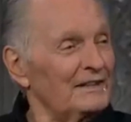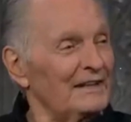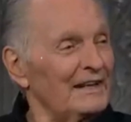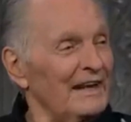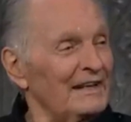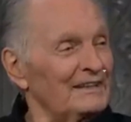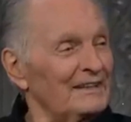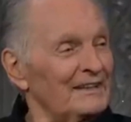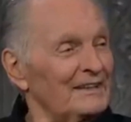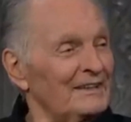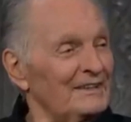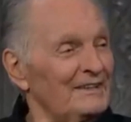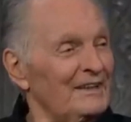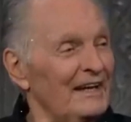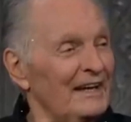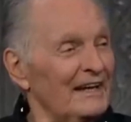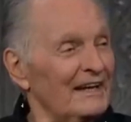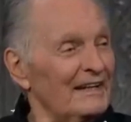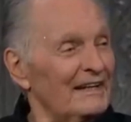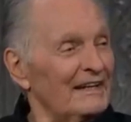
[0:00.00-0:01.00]
took place
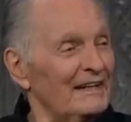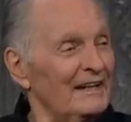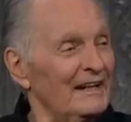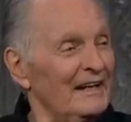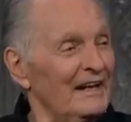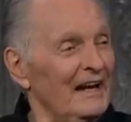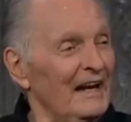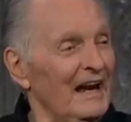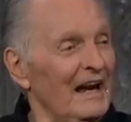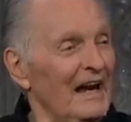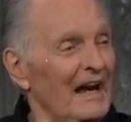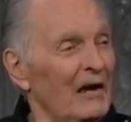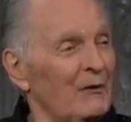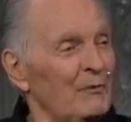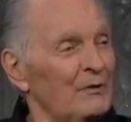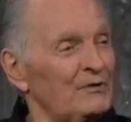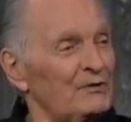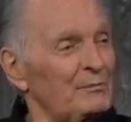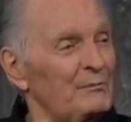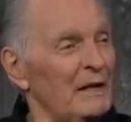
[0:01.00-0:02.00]
at Vladimir
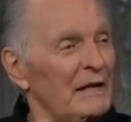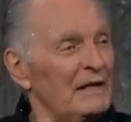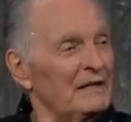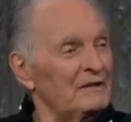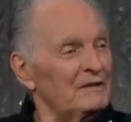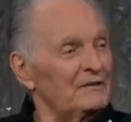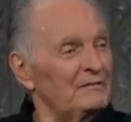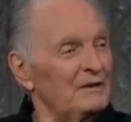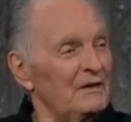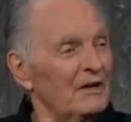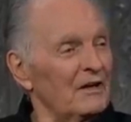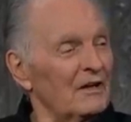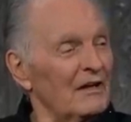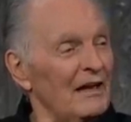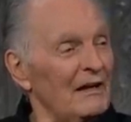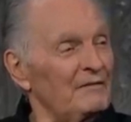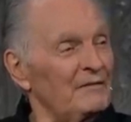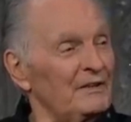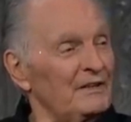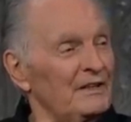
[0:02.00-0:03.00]
Ashkenazy's flat,
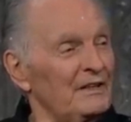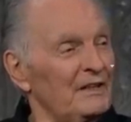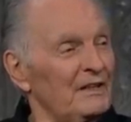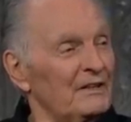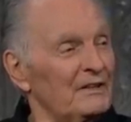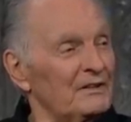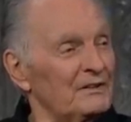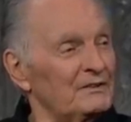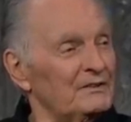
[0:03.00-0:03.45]
the pianist